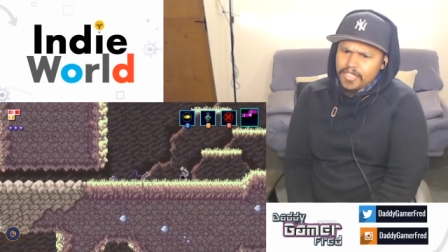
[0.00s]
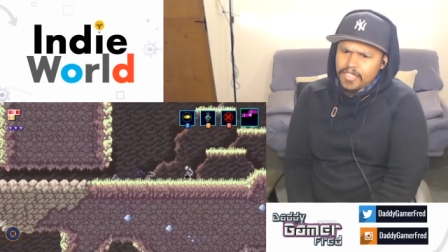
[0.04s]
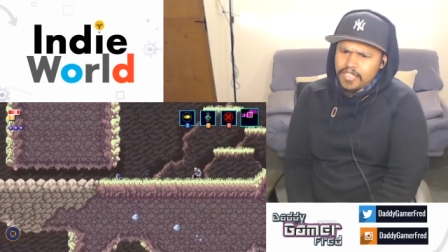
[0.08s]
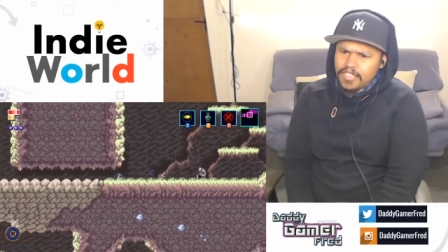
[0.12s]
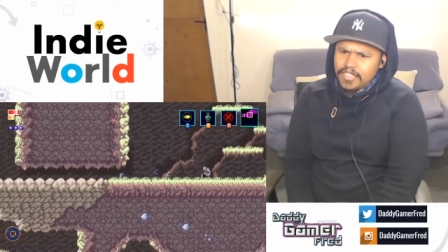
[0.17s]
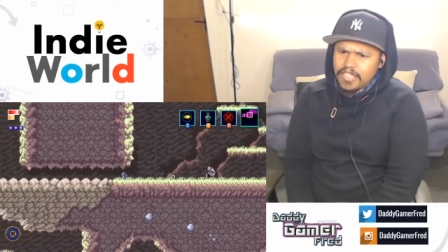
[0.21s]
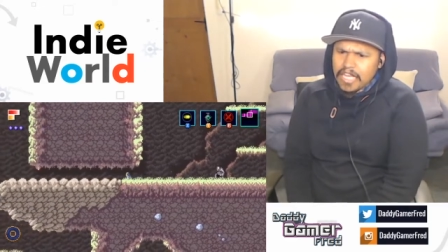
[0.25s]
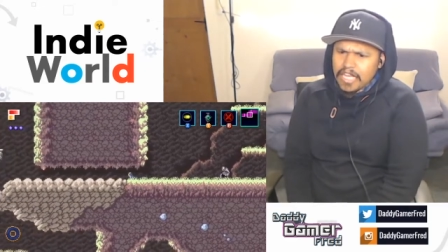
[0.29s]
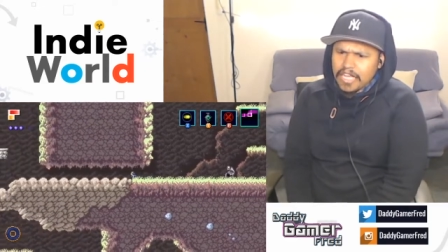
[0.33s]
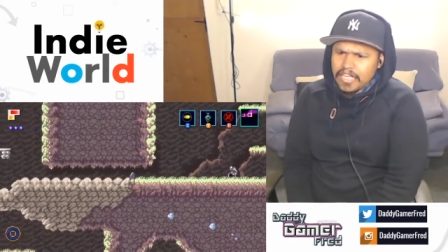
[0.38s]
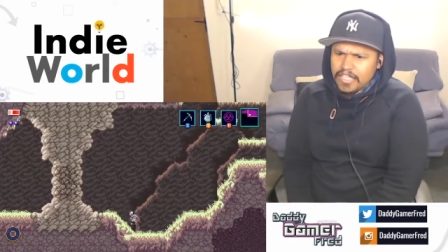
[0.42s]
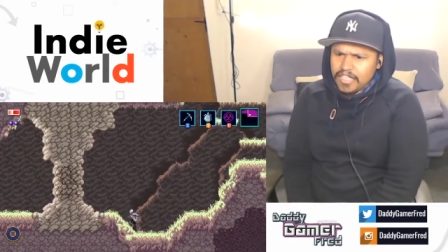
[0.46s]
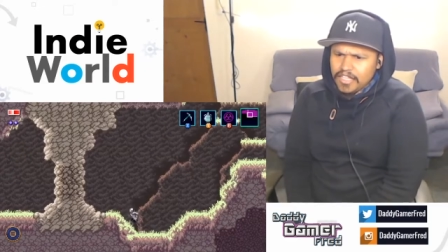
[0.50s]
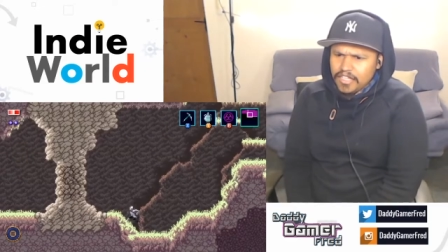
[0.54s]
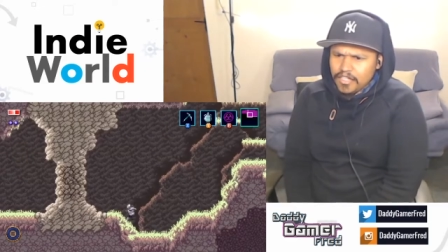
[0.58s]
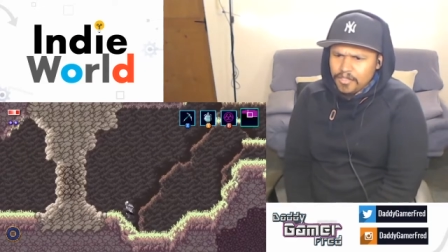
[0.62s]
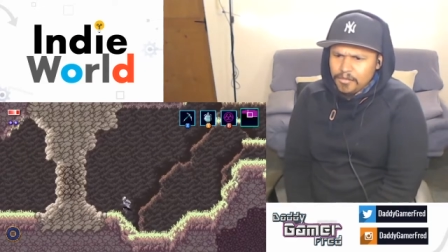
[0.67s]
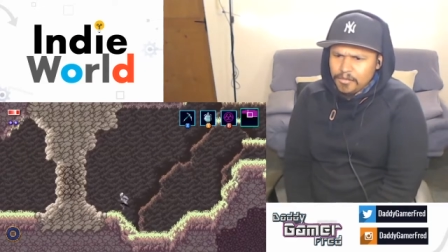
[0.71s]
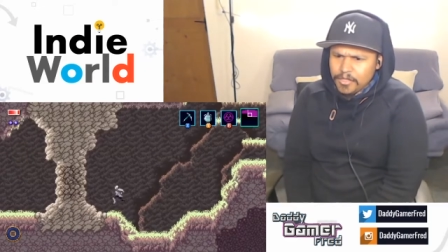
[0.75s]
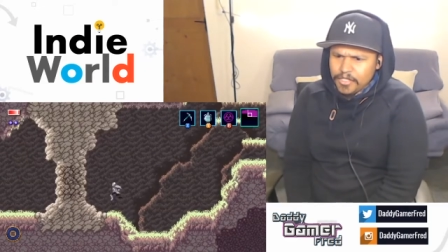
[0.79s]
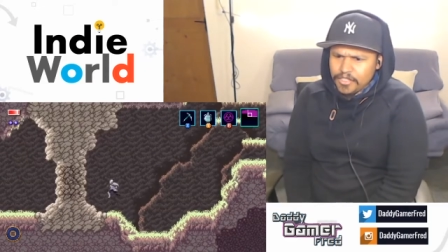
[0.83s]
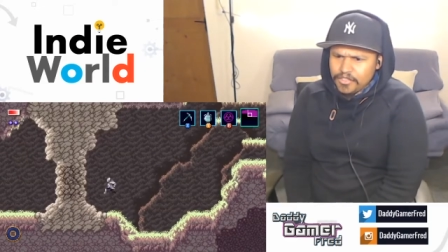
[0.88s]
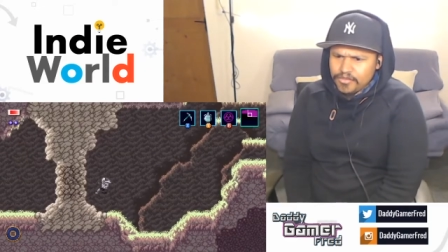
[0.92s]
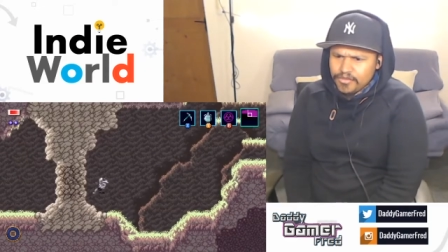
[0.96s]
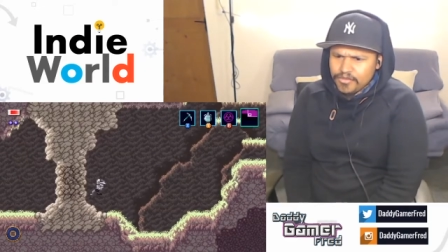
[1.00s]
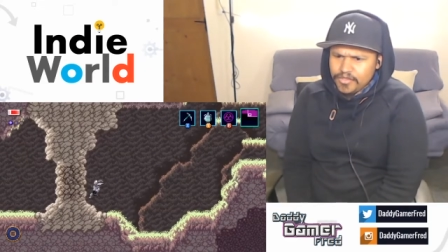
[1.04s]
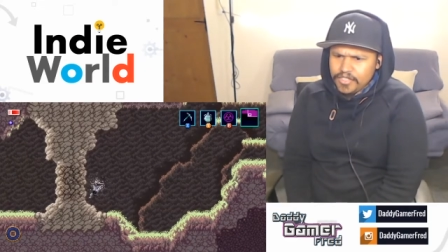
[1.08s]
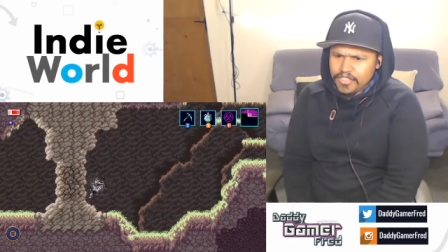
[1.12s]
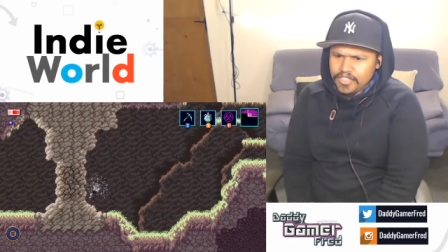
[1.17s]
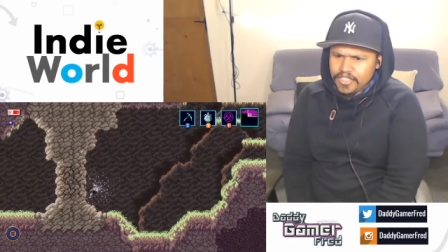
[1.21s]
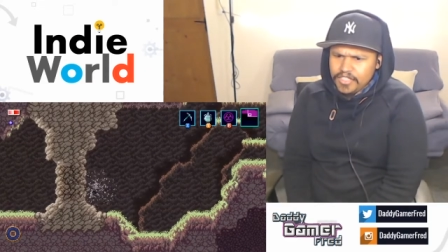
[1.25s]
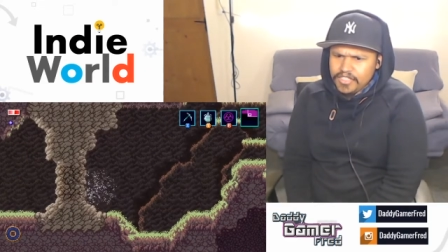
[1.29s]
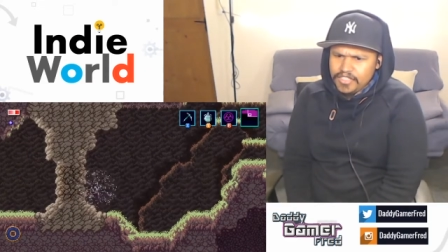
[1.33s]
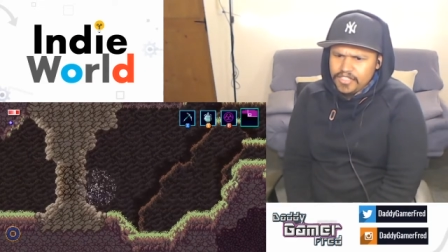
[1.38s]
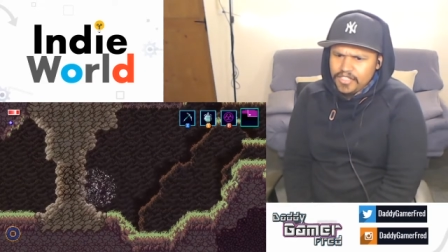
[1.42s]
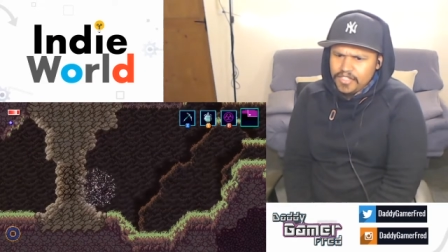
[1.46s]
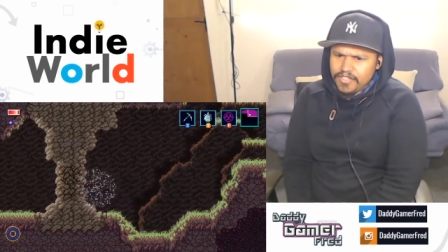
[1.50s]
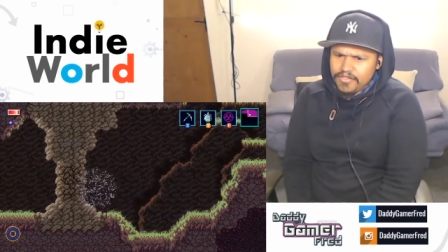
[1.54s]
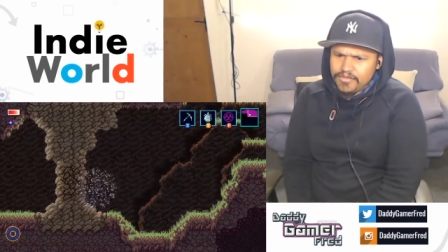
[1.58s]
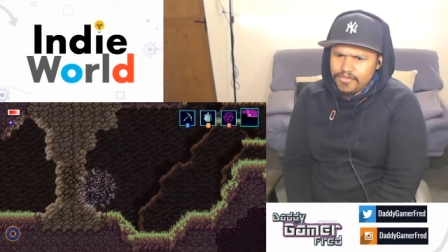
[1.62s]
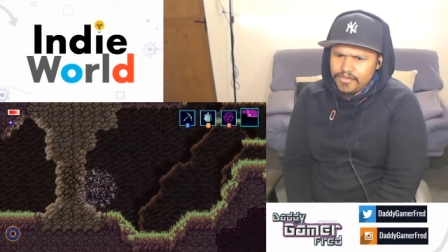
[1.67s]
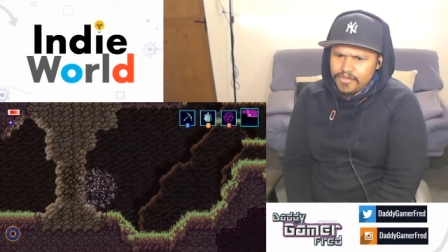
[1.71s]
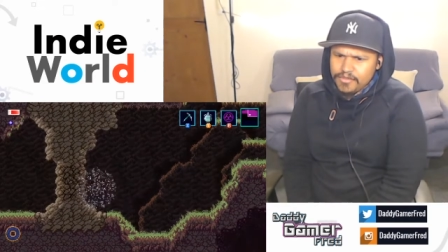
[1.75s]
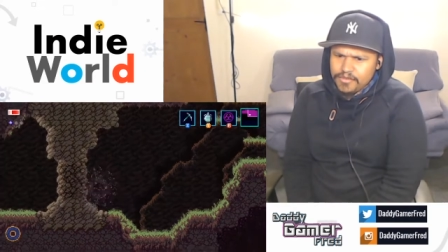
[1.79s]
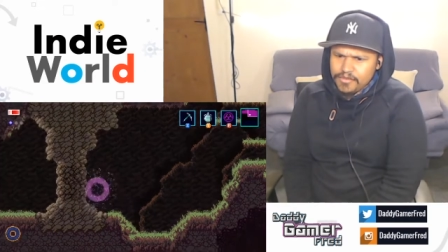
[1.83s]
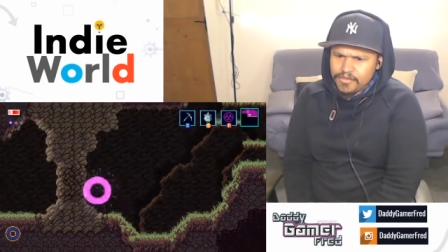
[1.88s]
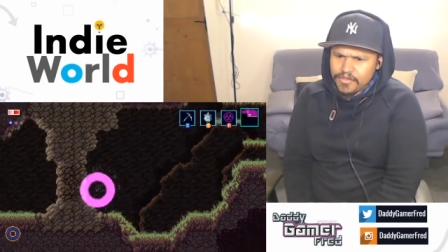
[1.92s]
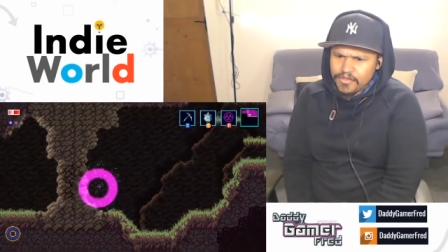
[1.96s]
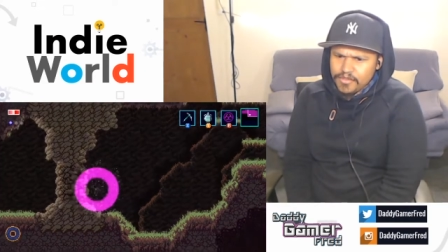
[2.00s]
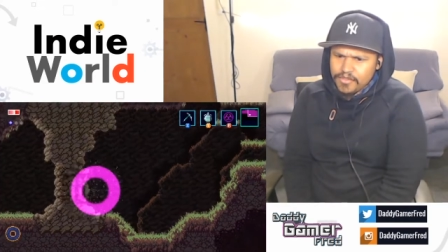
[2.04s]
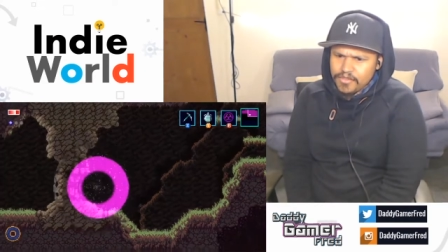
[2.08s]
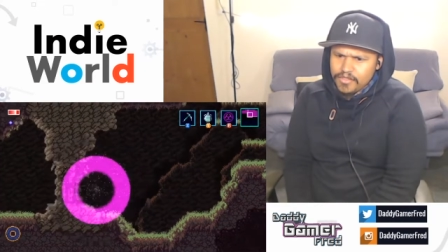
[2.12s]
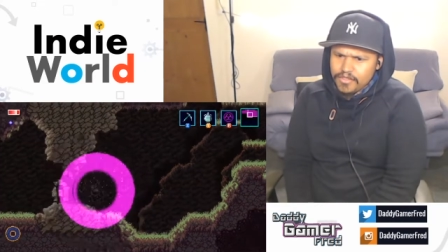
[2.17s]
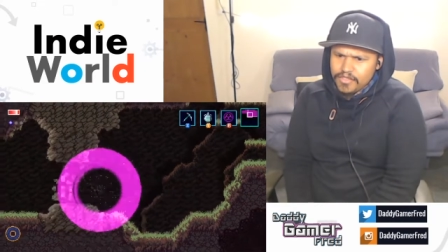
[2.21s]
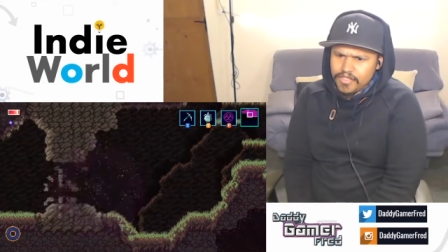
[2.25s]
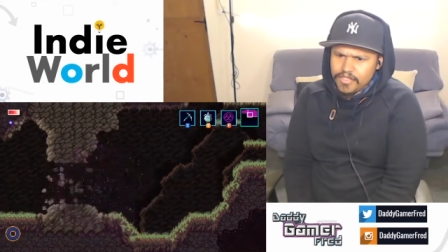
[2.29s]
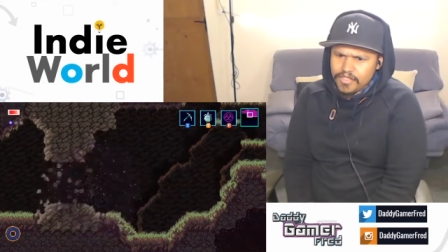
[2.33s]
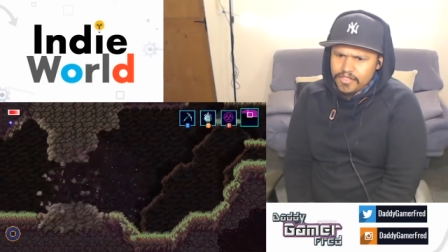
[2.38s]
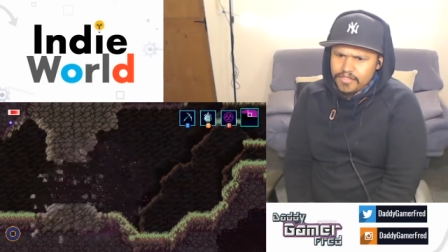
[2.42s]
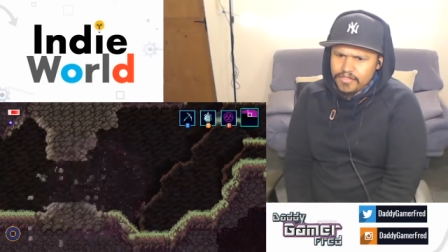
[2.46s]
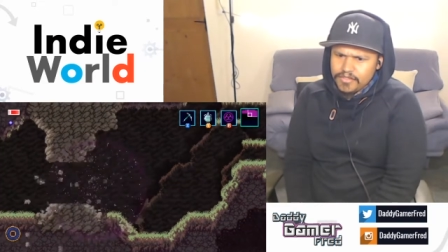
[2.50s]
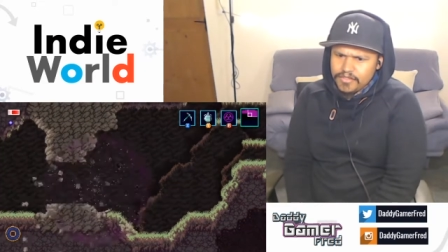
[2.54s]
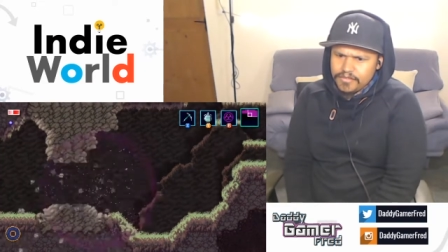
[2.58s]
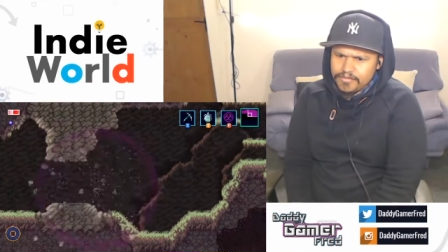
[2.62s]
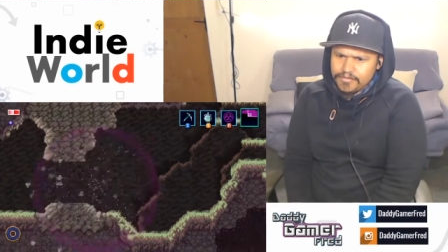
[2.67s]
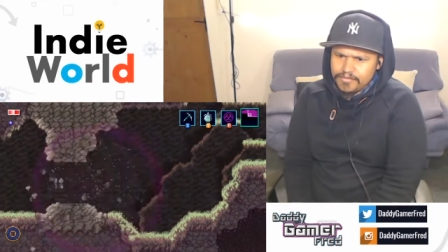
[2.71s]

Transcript: It looked like a little bit of 3D stuff.